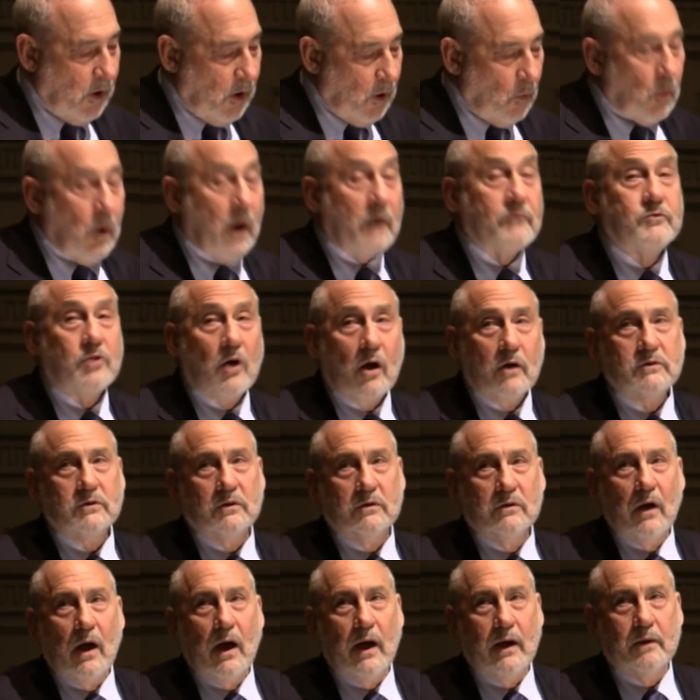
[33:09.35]
Well, I've talked a
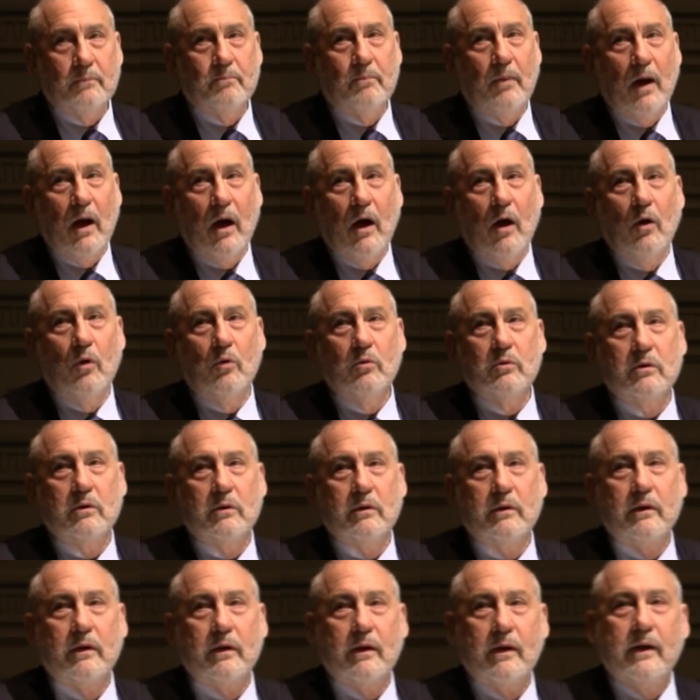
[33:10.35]
lot about
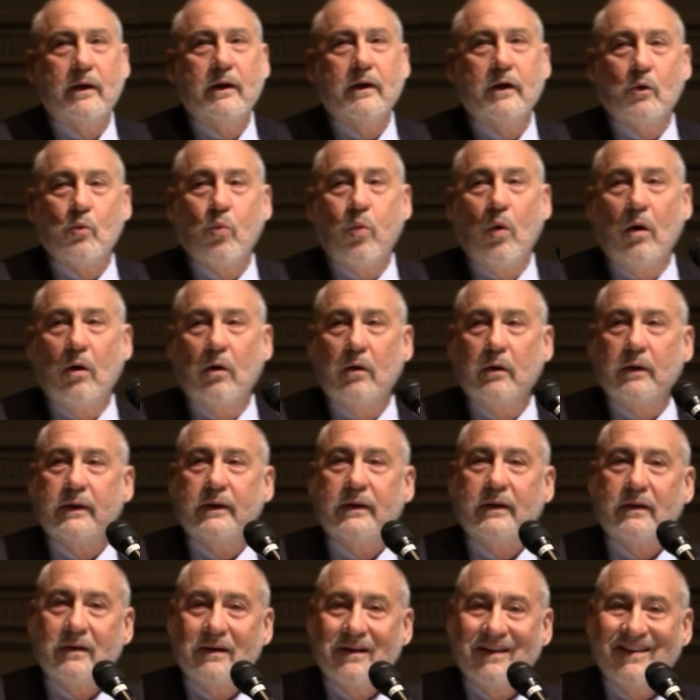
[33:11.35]

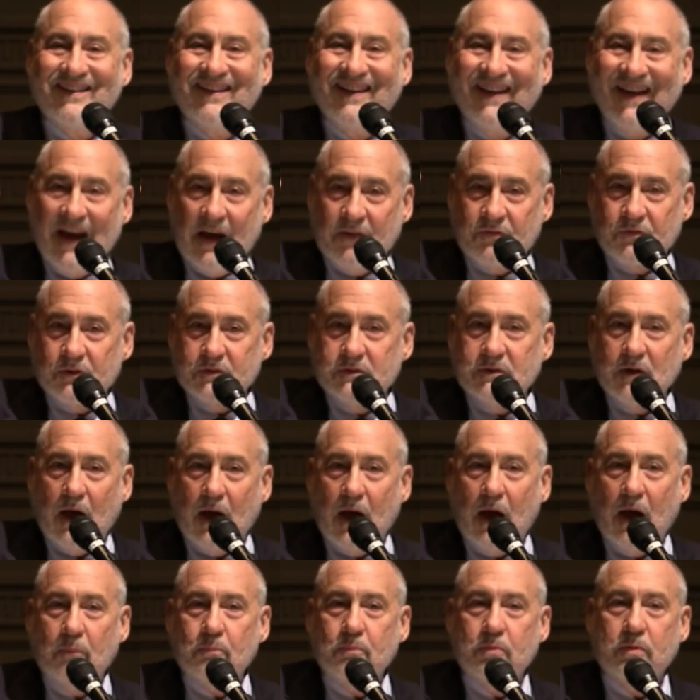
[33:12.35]
inequality at the
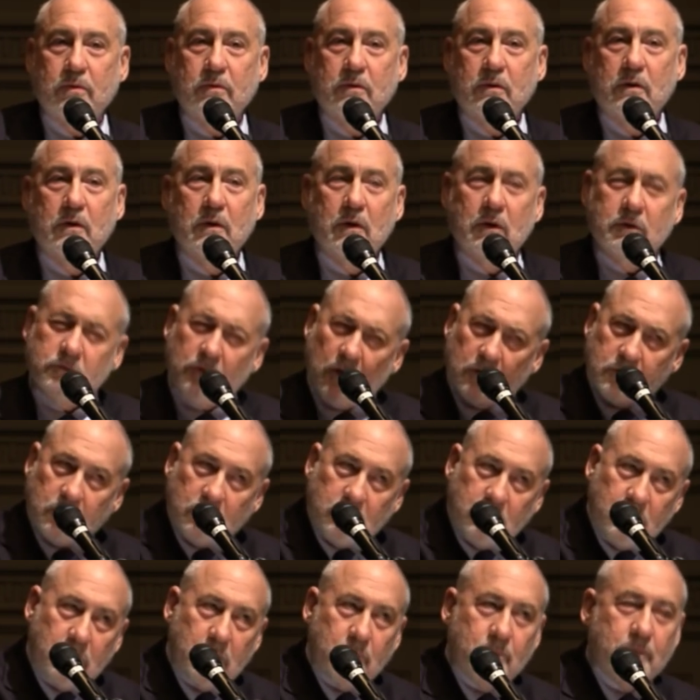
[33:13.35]
top, talked a
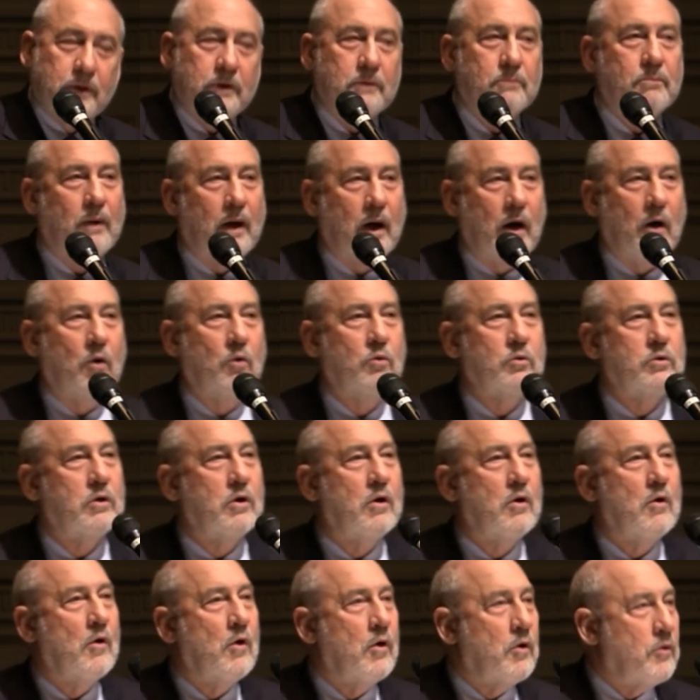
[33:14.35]
little bit about
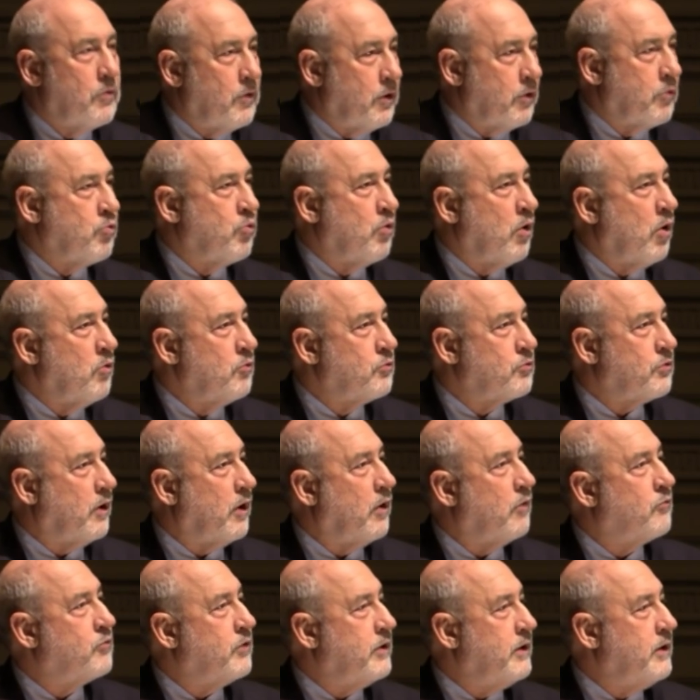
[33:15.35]
the growth
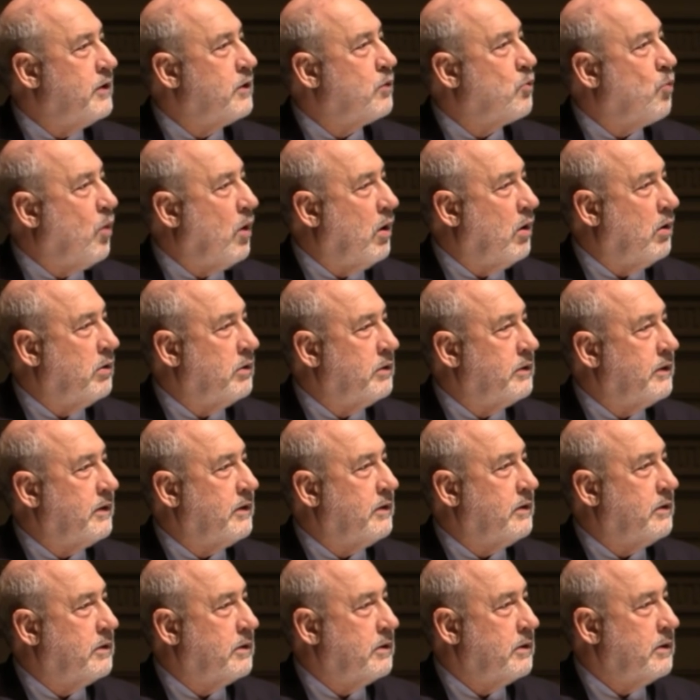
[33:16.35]
of
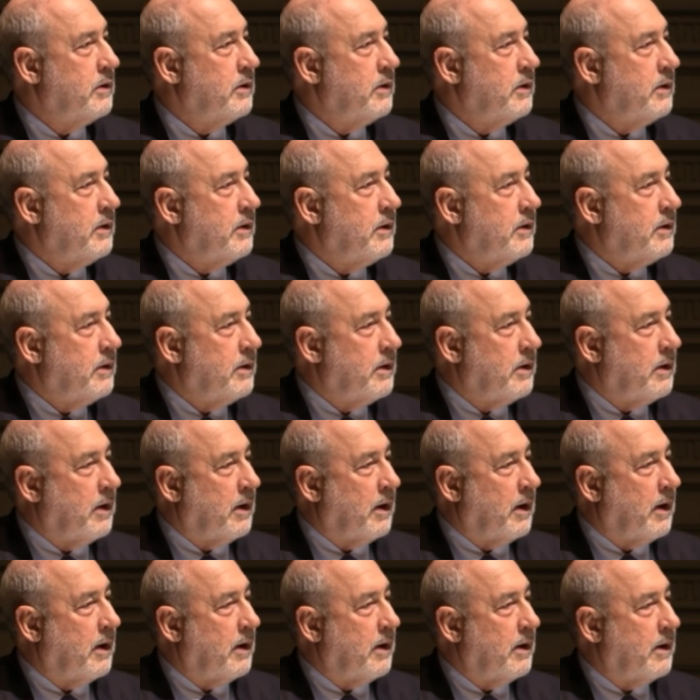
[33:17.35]
inequality
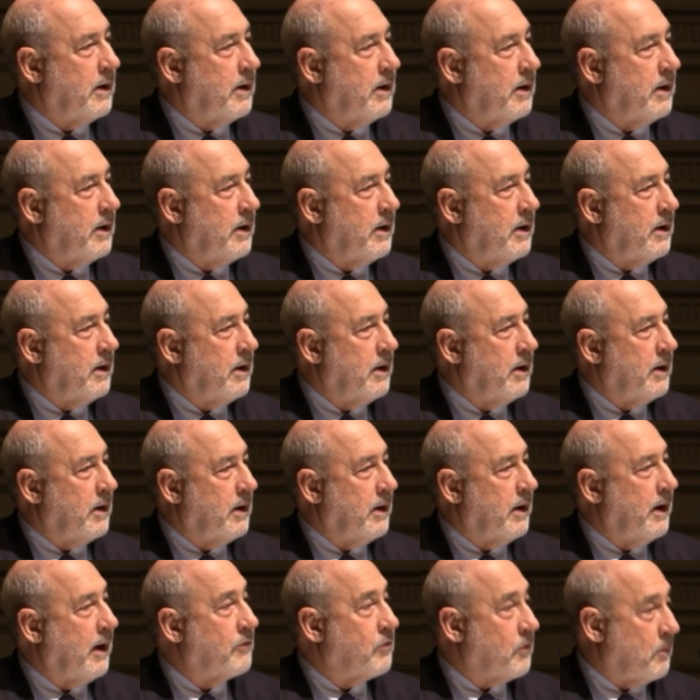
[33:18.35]
uh,
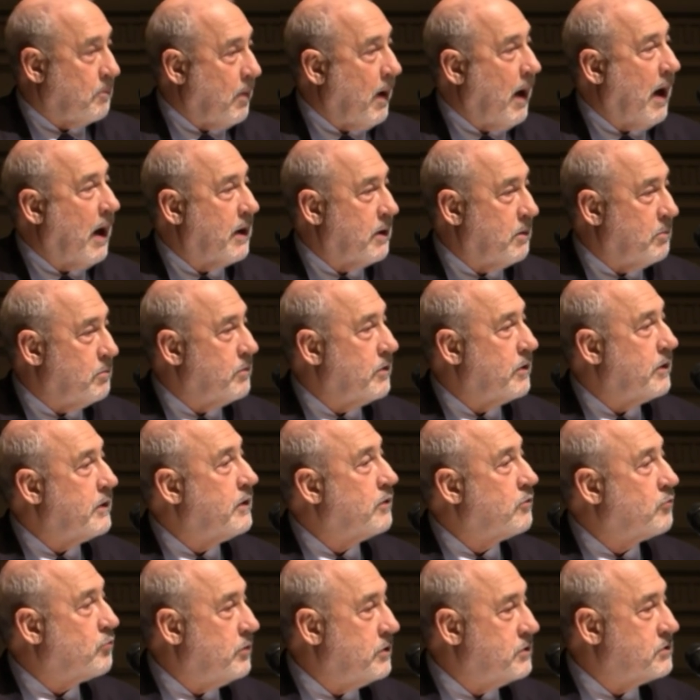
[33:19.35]
at the bottom, the
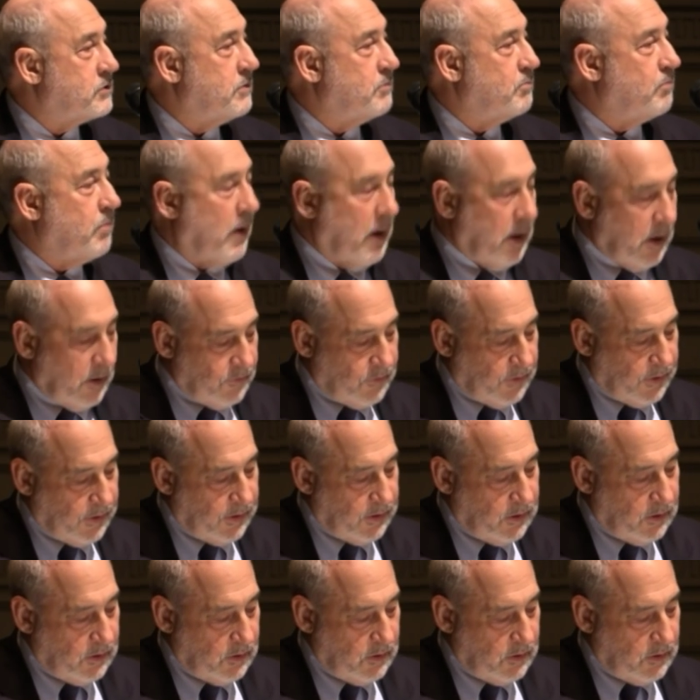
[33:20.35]
increase in poverty.